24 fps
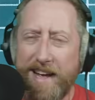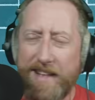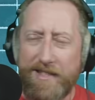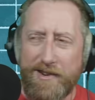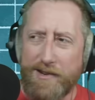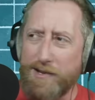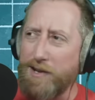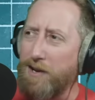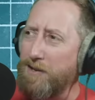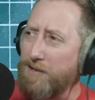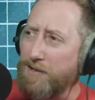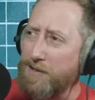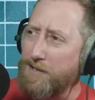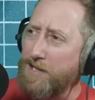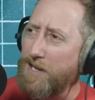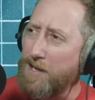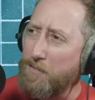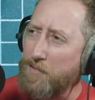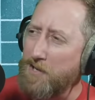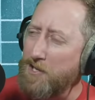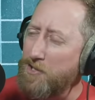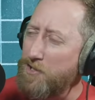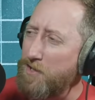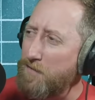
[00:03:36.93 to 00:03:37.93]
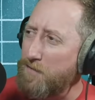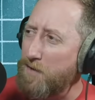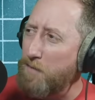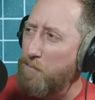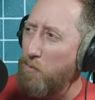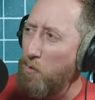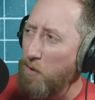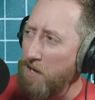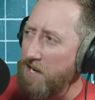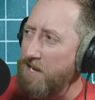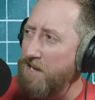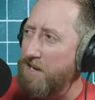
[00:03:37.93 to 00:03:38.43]
and there's also setup because you have to
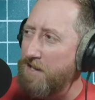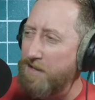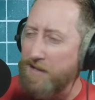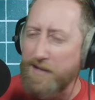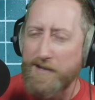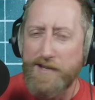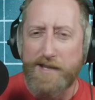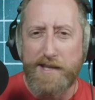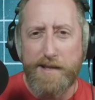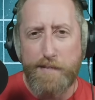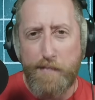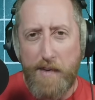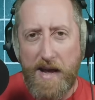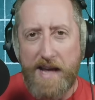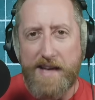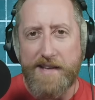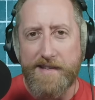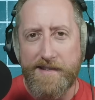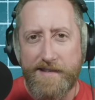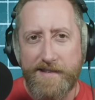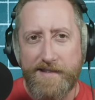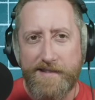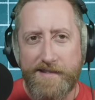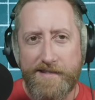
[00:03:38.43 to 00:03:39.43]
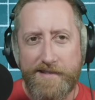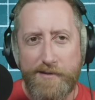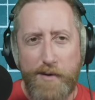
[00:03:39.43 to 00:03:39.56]
point it at the space.